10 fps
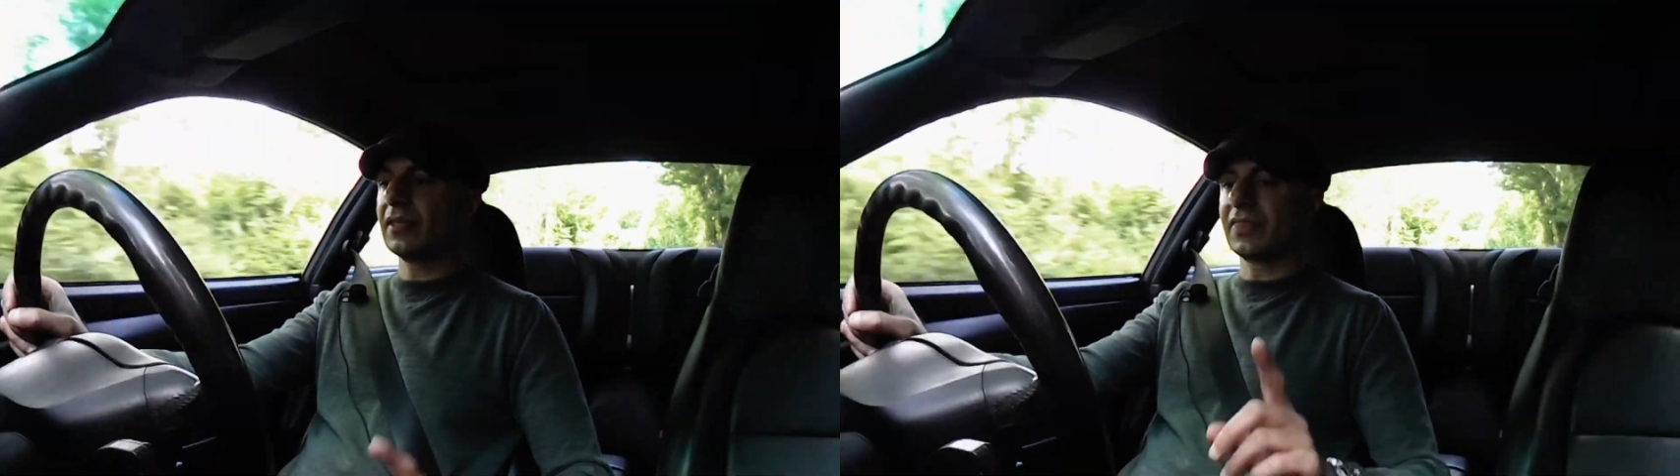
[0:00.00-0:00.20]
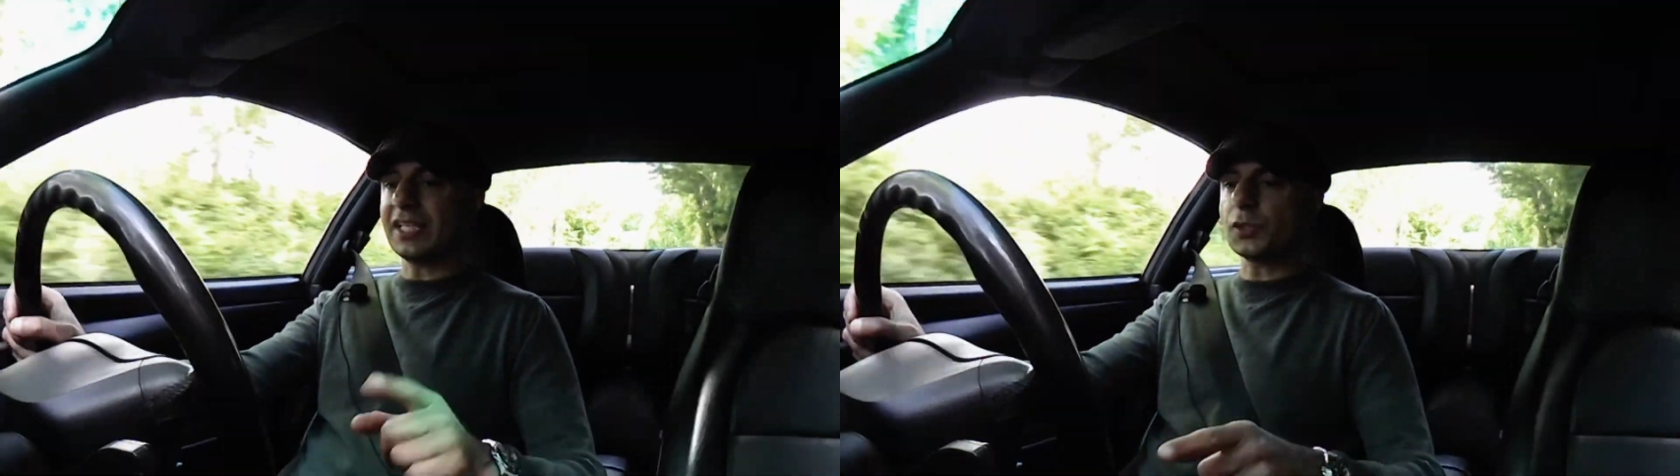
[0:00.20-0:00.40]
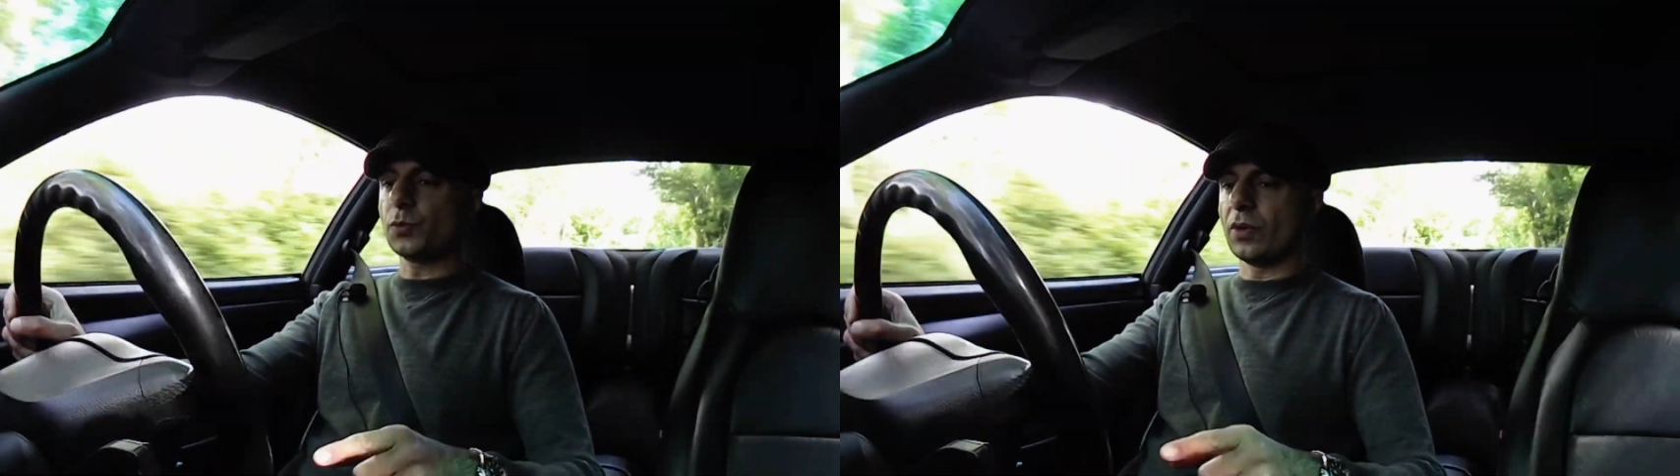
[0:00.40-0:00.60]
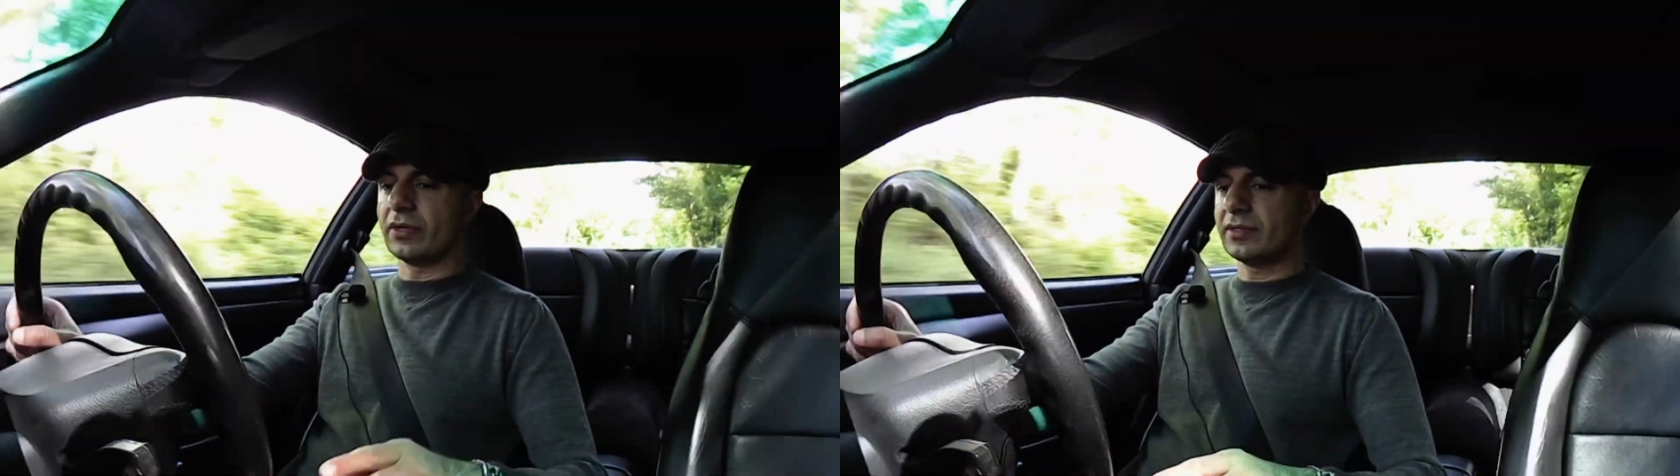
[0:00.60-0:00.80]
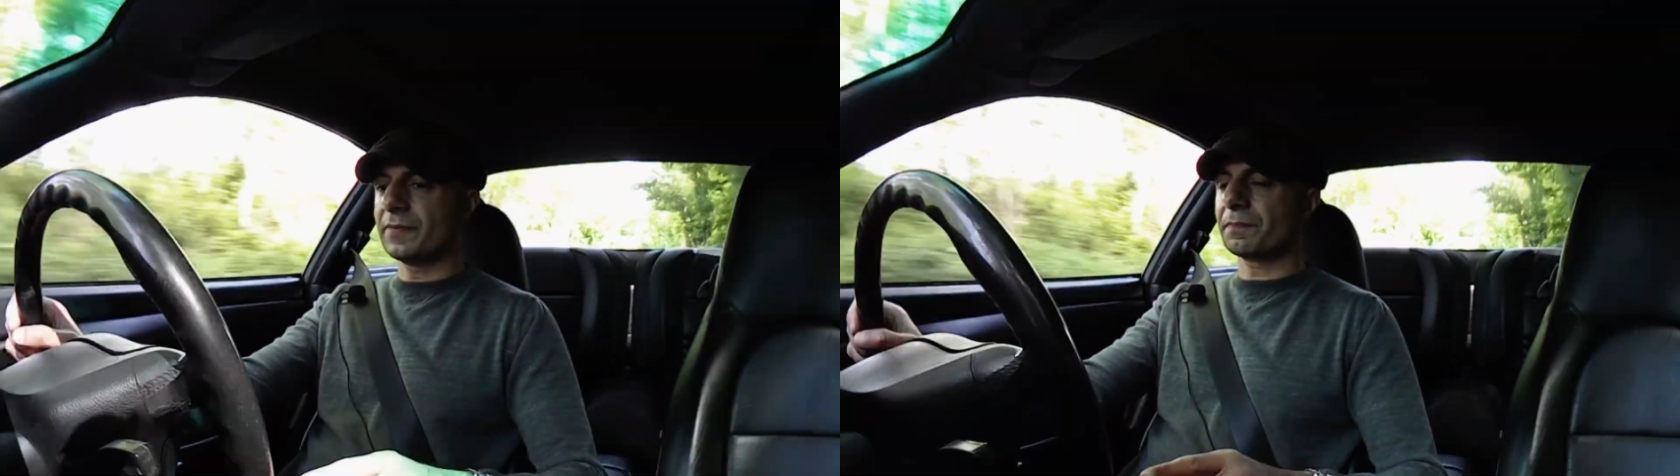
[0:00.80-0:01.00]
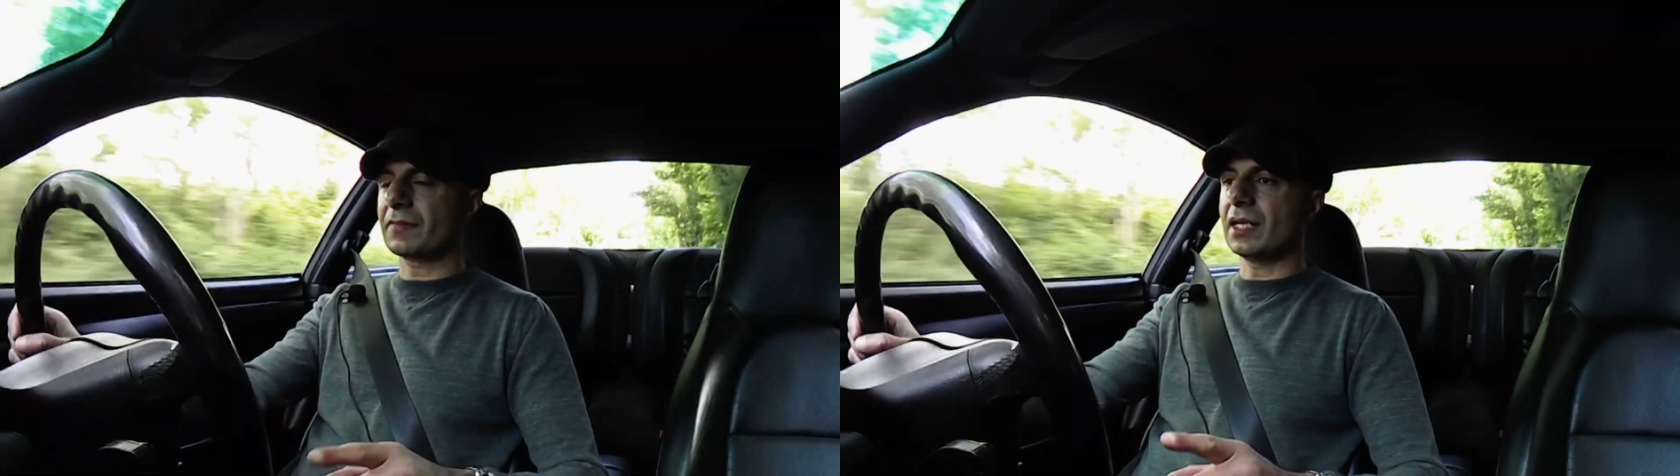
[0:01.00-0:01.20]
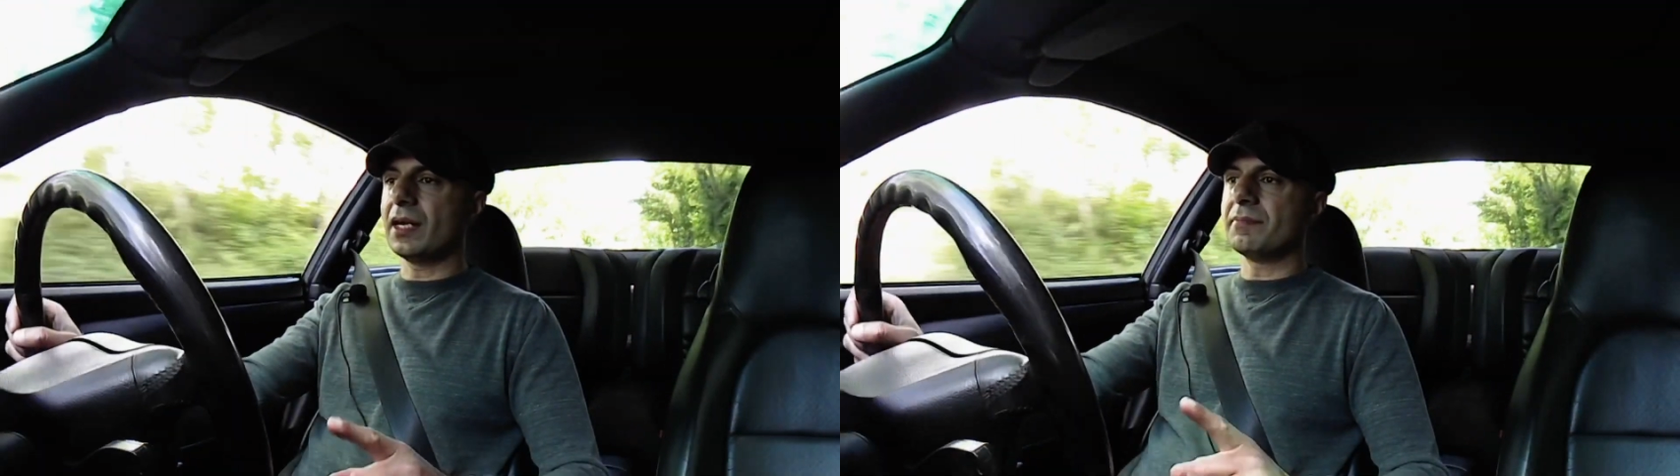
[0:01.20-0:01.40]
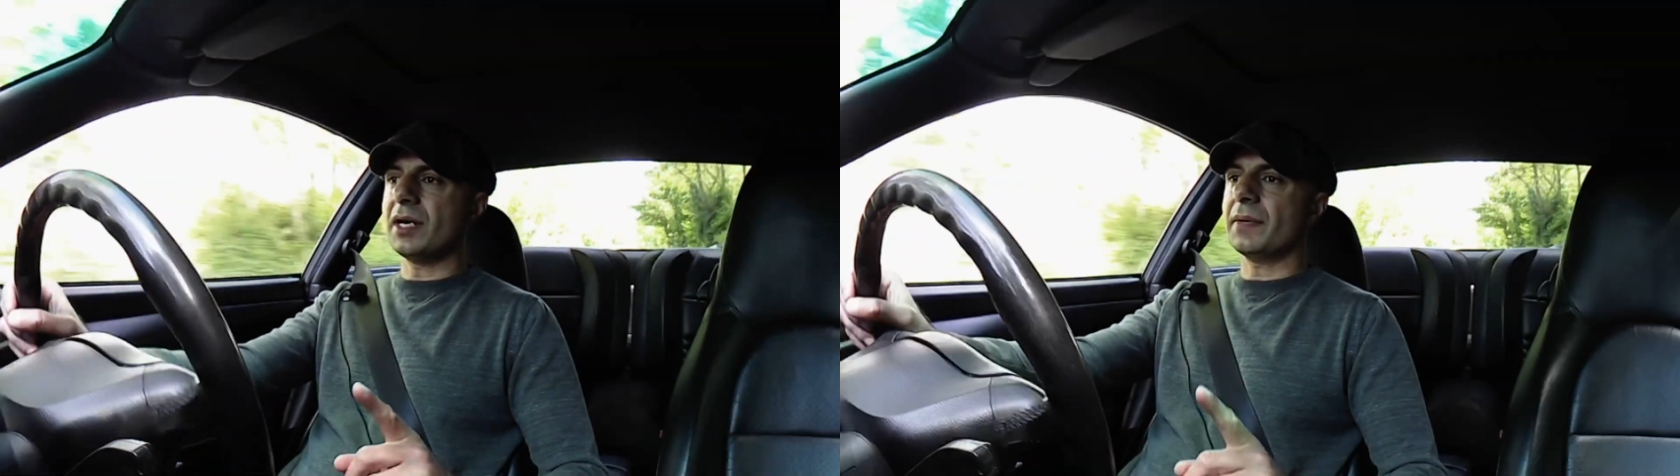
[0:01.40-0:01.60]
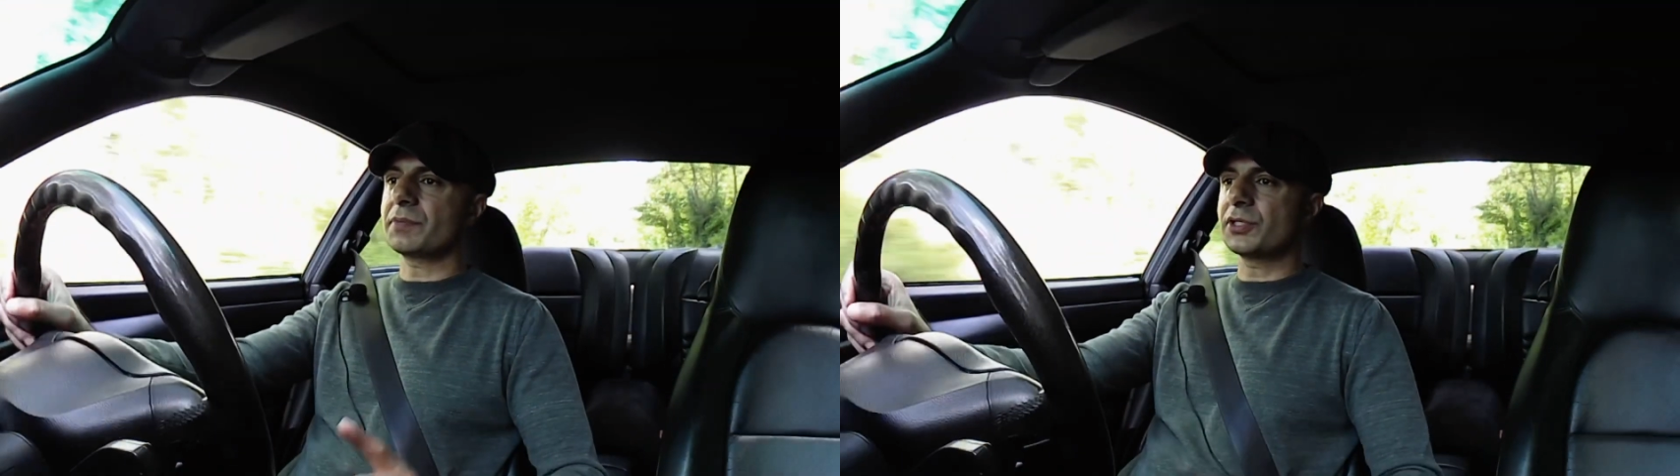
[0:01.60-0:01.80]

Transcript: this one I'm up